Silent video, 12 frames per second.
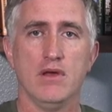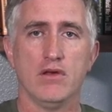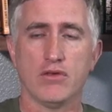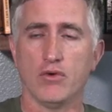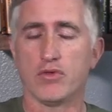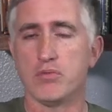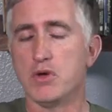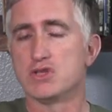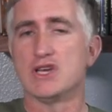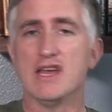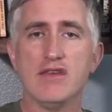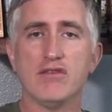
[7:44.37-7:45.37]
So it's
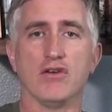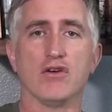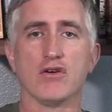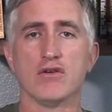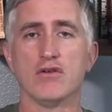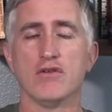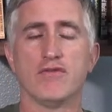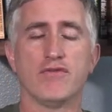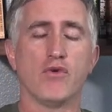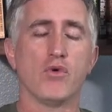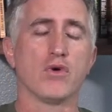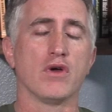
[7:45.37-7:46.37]
much easier
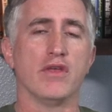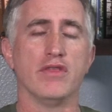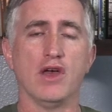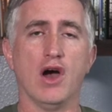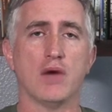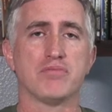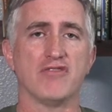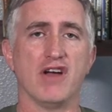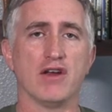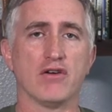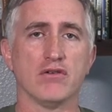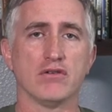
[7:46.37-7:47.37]
for the
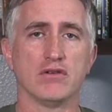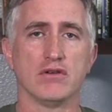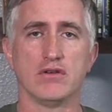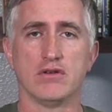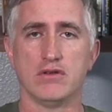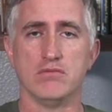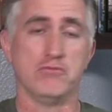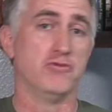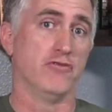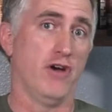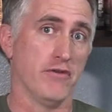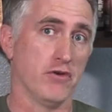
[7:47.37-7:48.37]
operator,
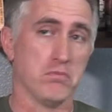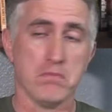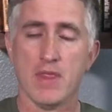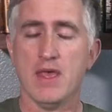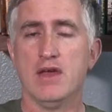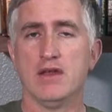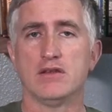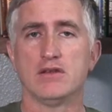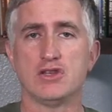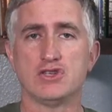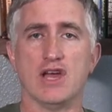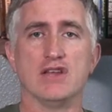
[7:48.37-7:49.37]
driver,
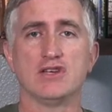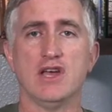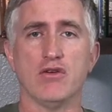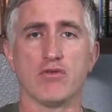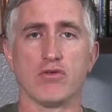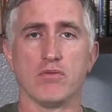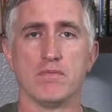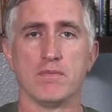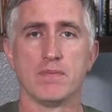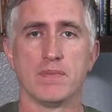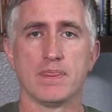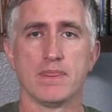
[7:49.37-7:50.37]
to change gears.
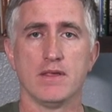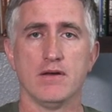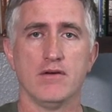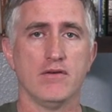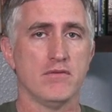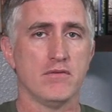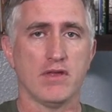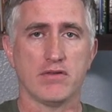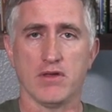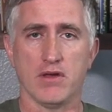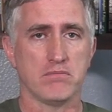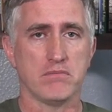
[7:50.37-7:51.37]

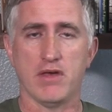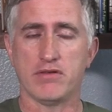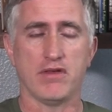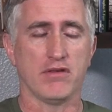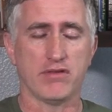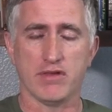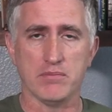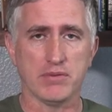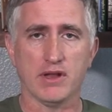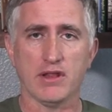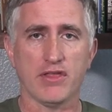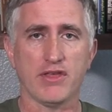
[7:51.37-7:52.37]
It's a, it's a
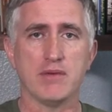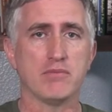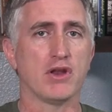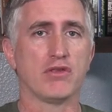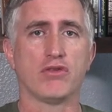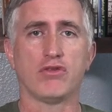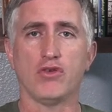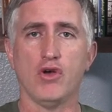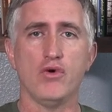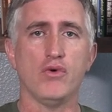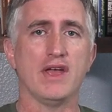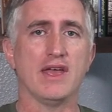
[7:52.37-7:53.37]
simple little thing, but it
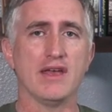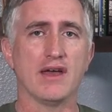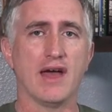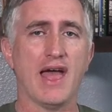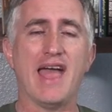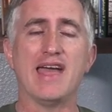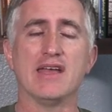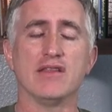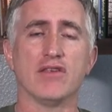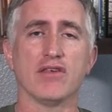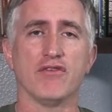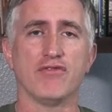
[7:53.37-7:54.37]
so uh,
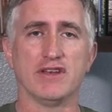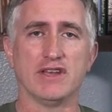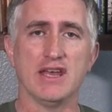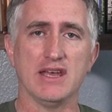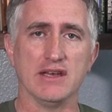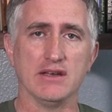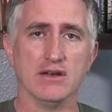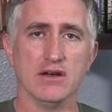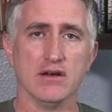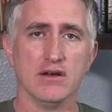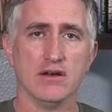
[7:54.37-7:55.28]
aids fatigue